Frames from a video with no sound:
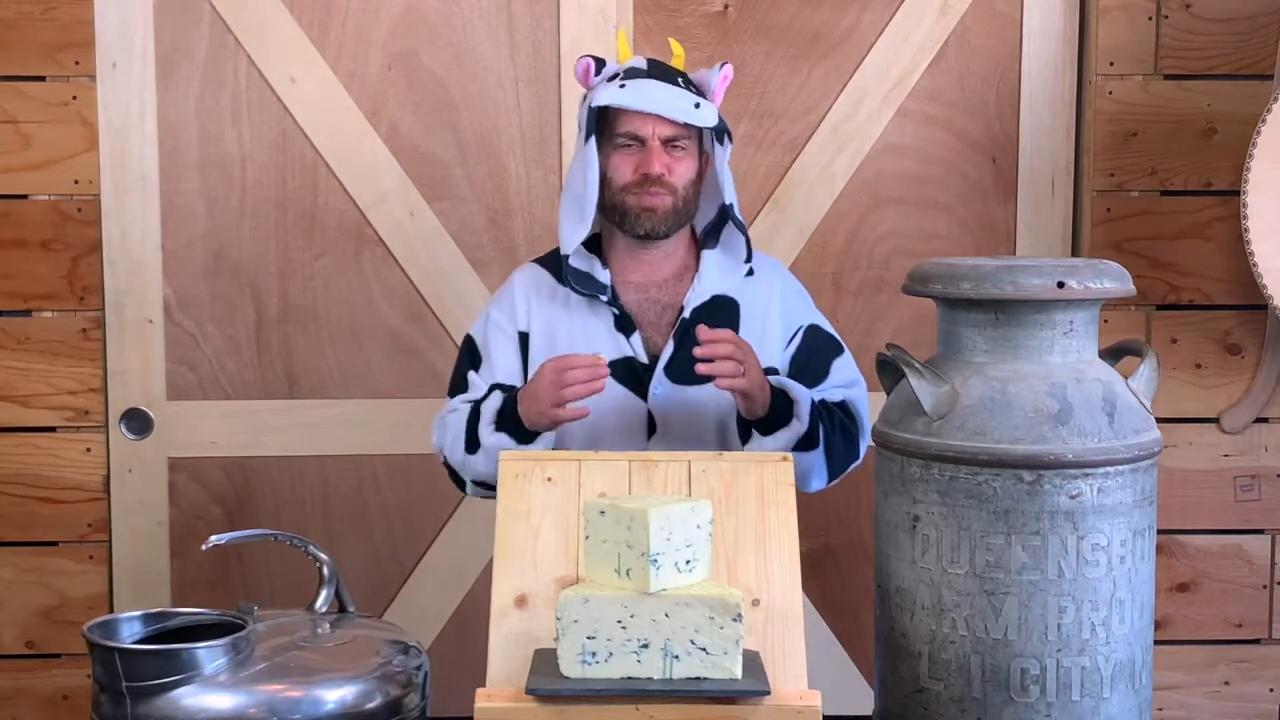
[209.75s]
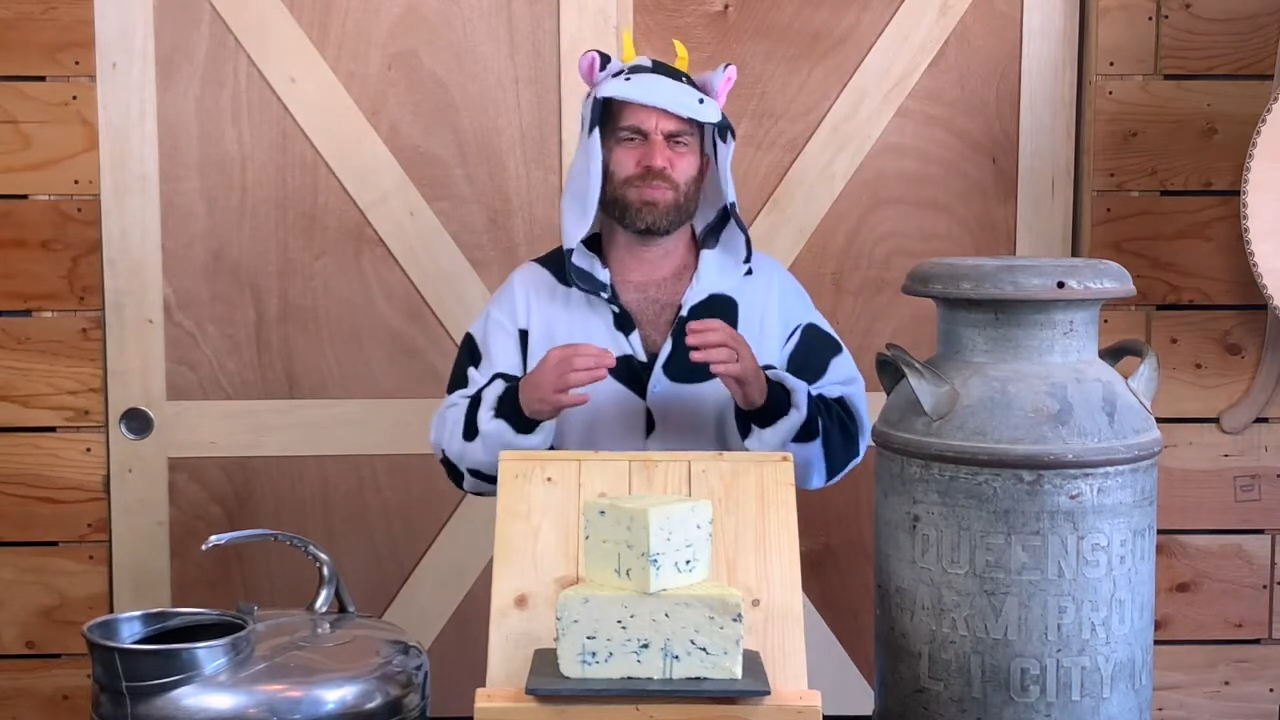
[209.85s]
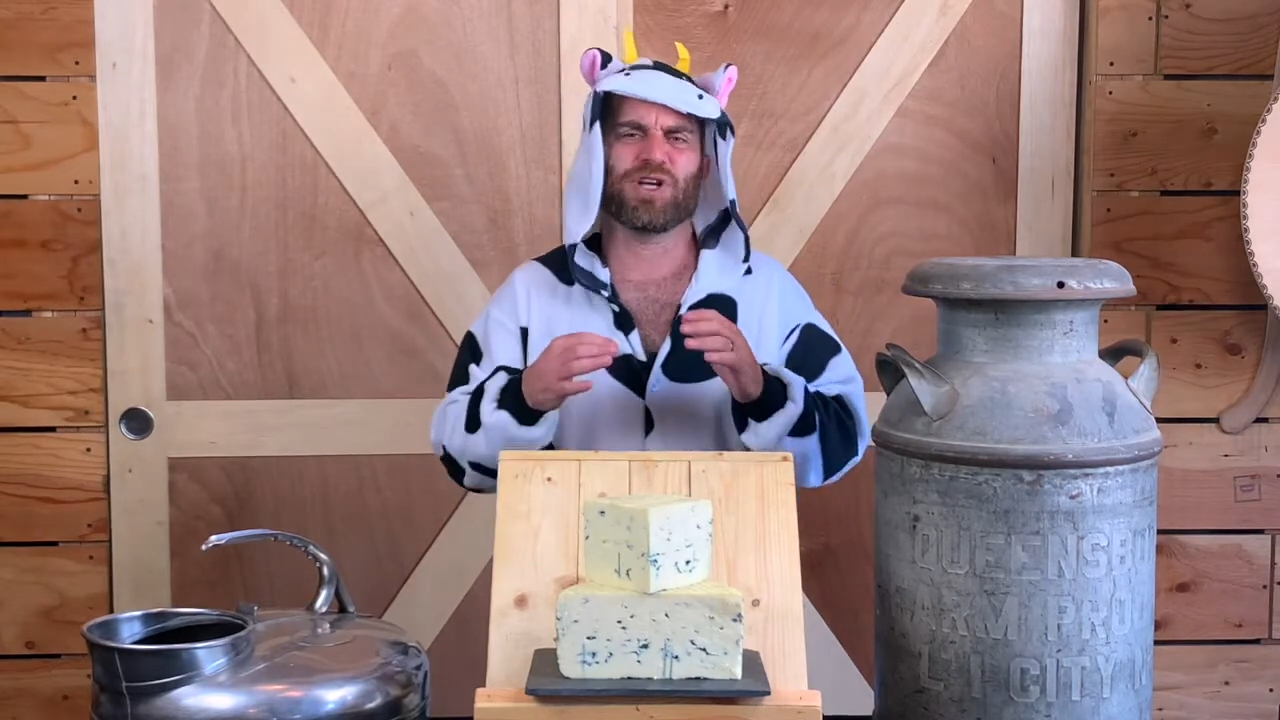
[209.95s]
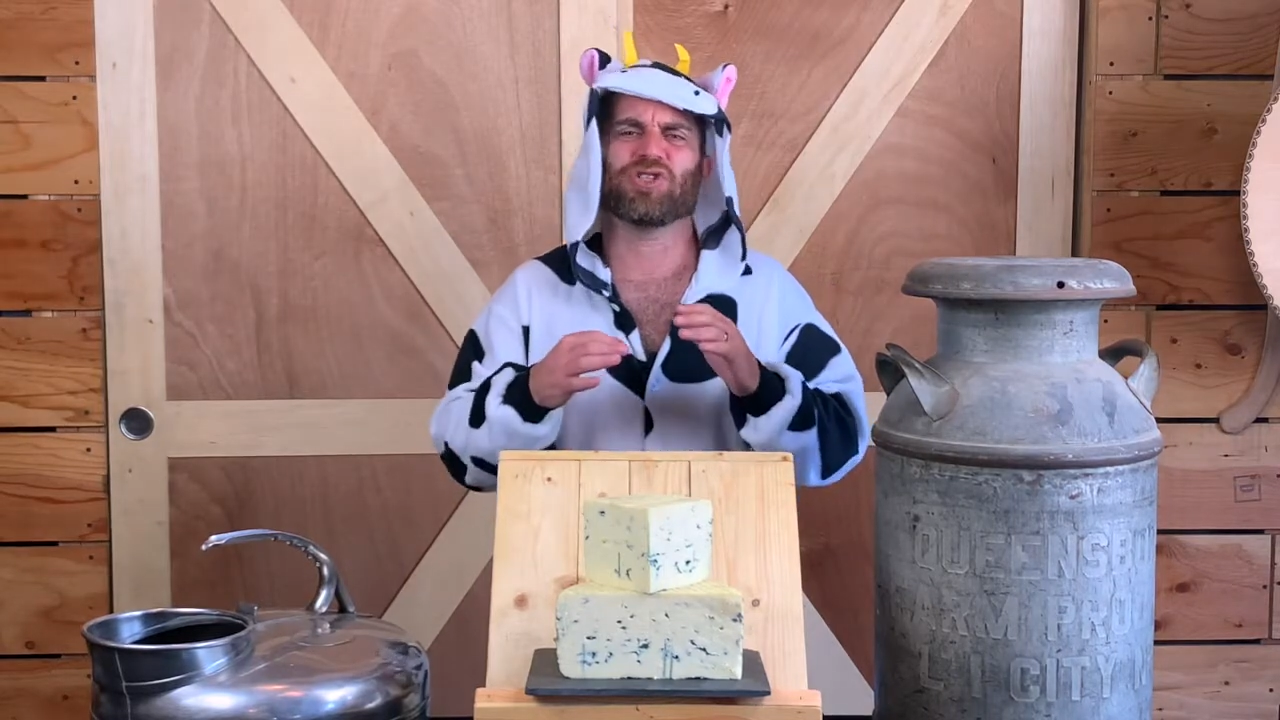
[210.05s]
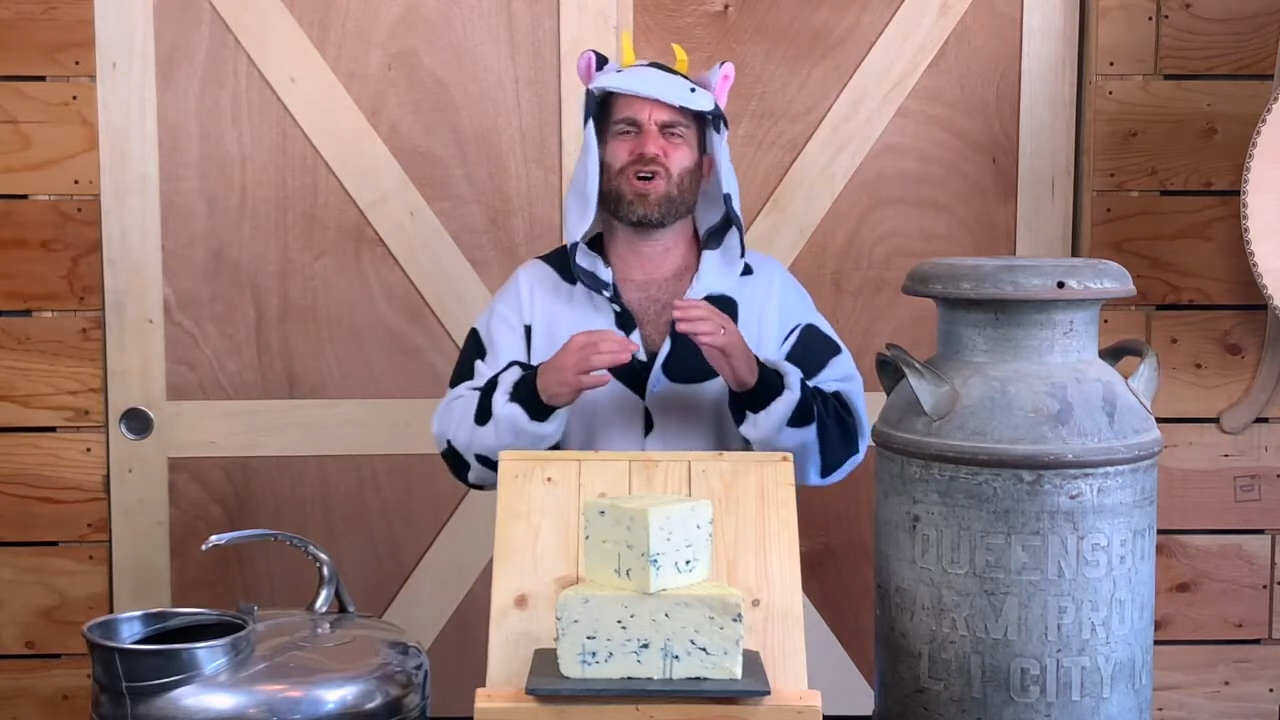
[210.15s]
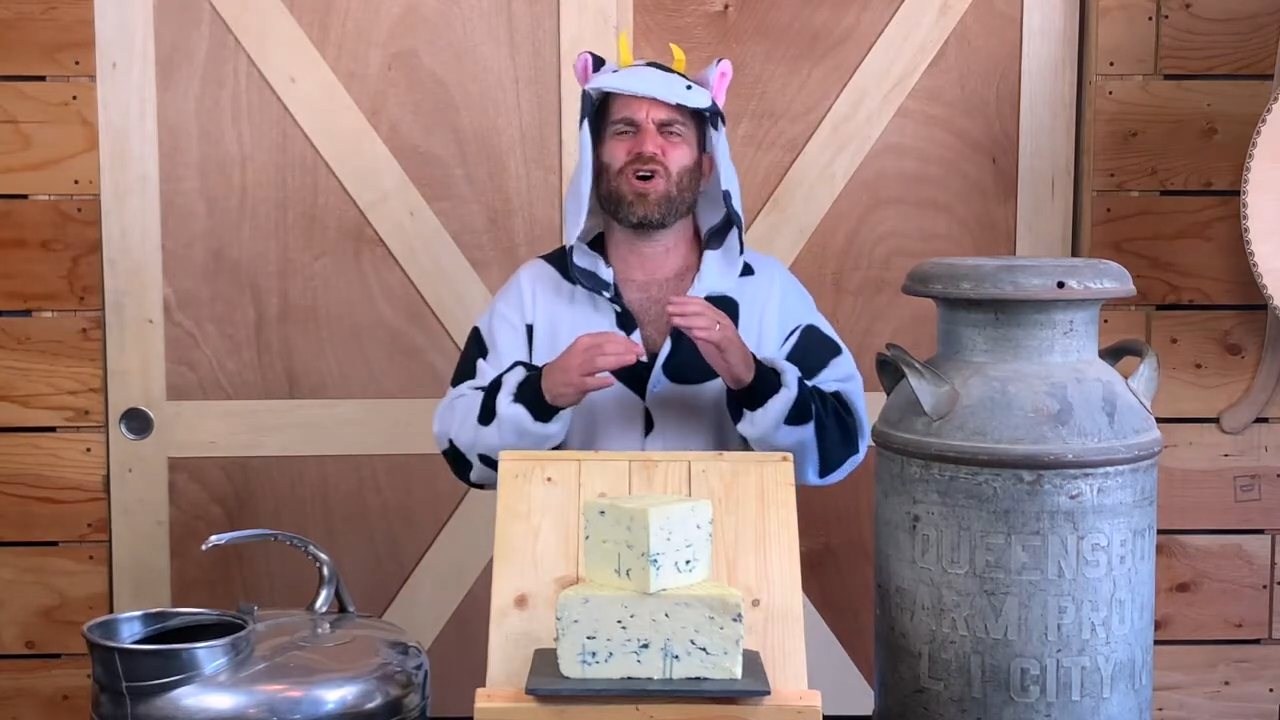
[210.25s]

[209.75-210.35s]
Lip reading: but it's